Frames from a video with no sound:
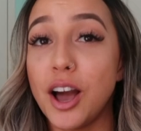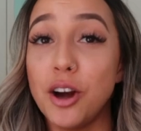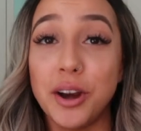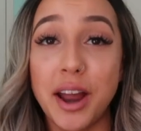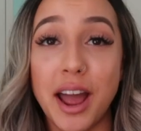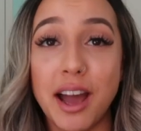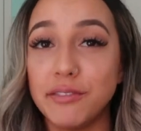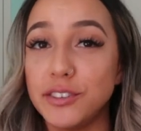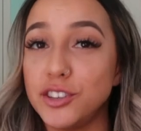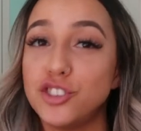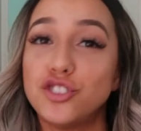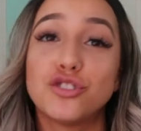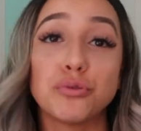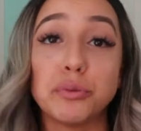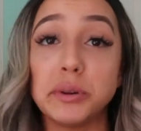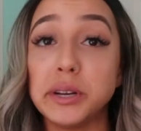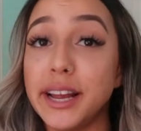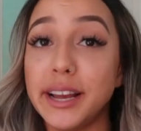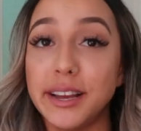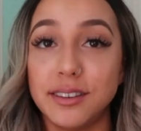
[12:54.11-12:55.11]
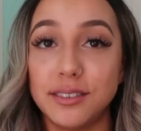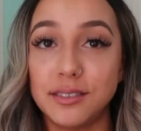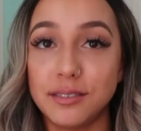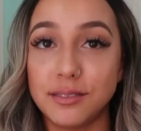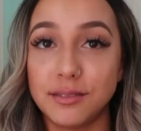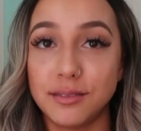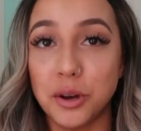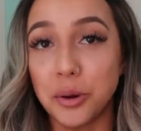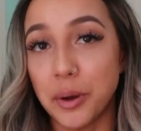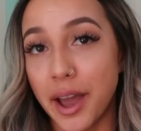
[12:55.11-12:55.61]
on average, three
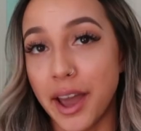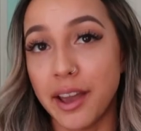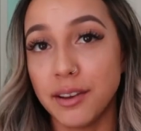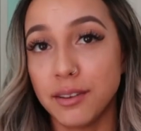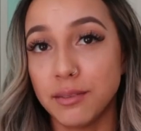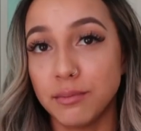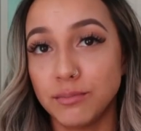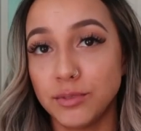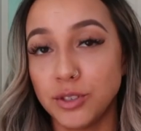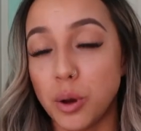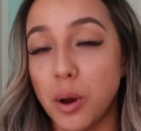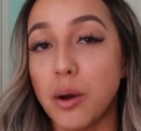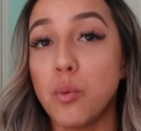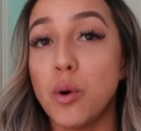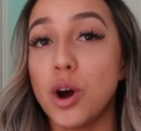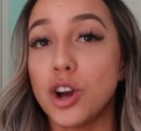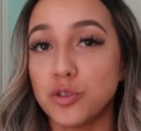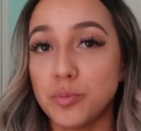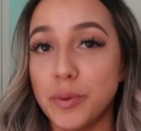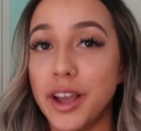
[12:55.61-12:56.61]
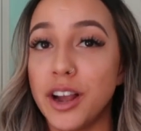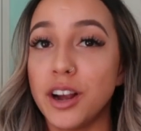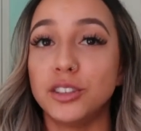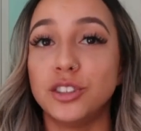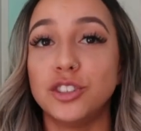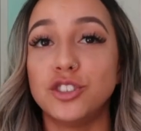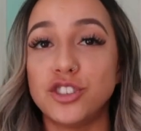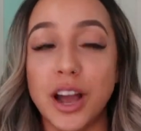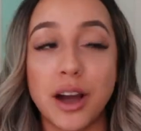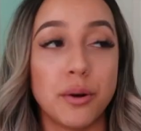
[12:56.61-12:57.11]
days, okay? So I wash my hair in
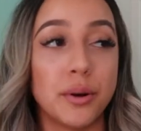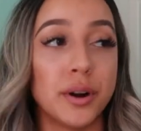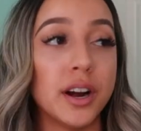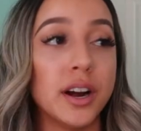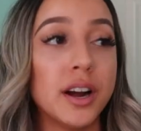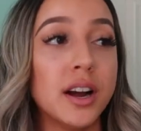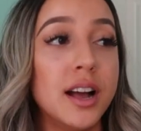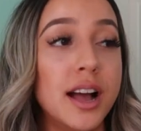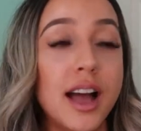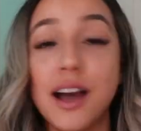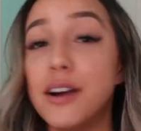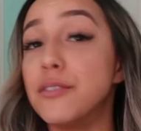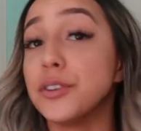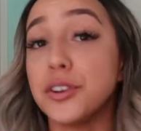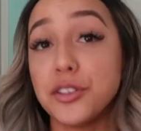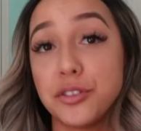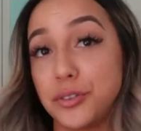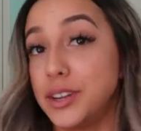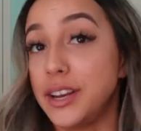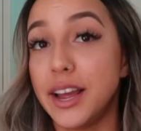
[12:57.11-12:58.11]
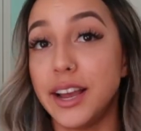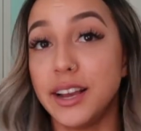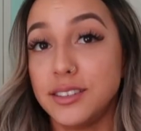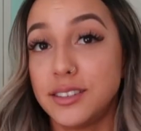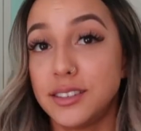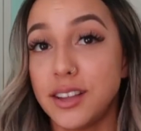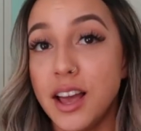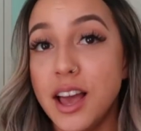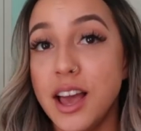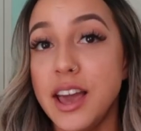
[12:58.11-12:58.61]
the shower every three
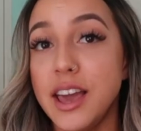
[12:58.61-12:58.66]
days.